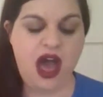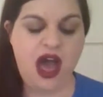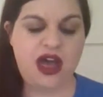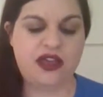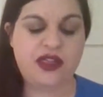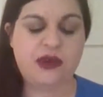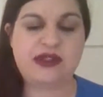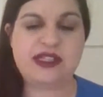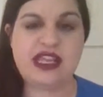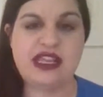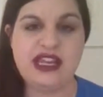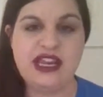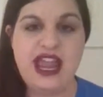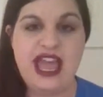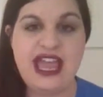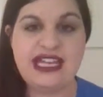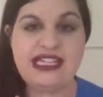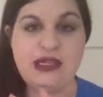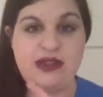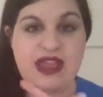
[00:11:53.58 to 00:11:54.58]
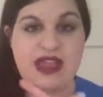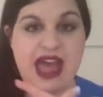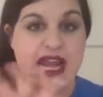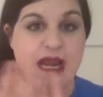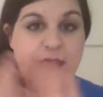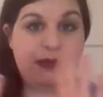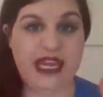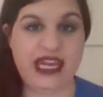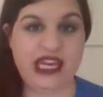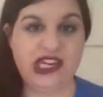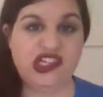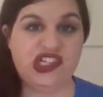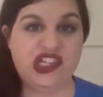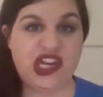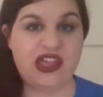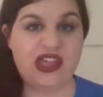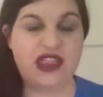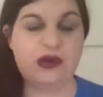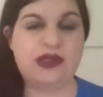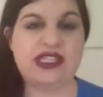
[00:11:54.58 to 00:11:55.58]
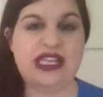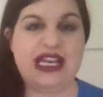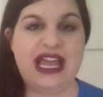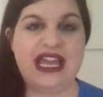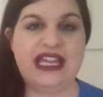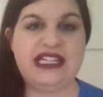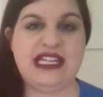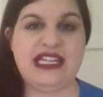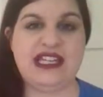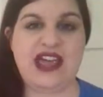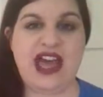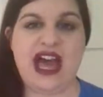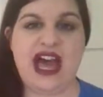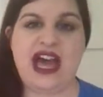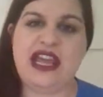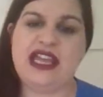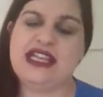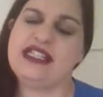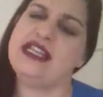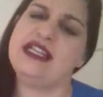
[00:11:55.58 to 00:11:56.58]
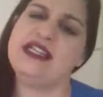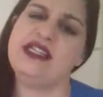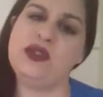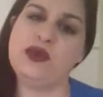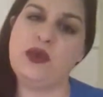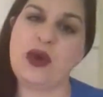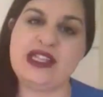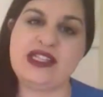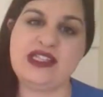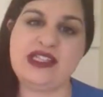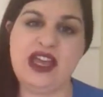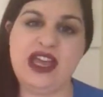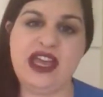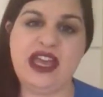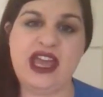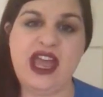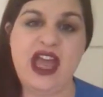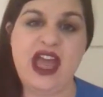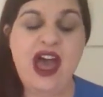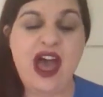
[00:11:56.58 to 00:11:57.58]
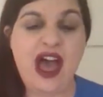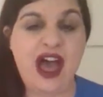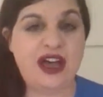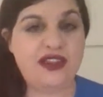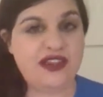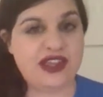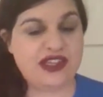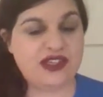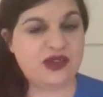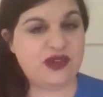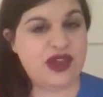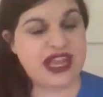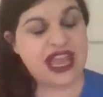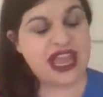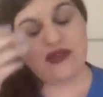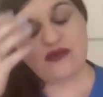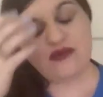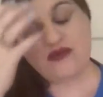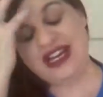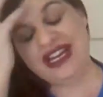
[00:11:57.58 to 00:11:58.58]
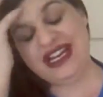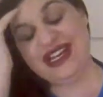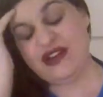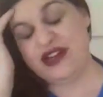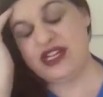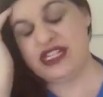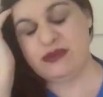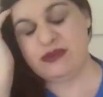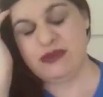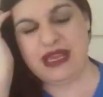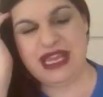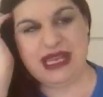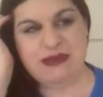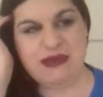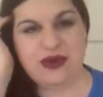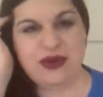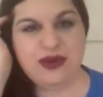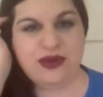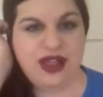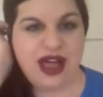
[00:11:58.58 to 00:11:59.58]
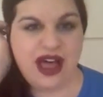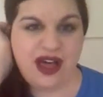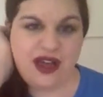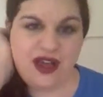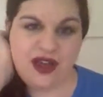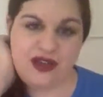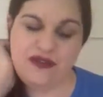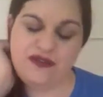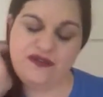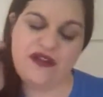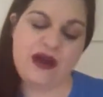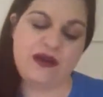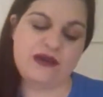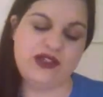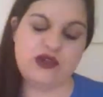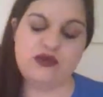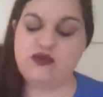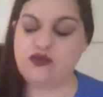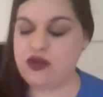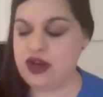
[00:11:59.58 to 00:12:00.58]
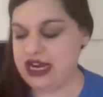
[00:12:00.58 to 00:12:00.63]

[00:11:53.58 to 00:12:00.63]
Uh, there was a lady with alopecia, there was a lady that had excess sweating, and these were again really nice people uh, who found it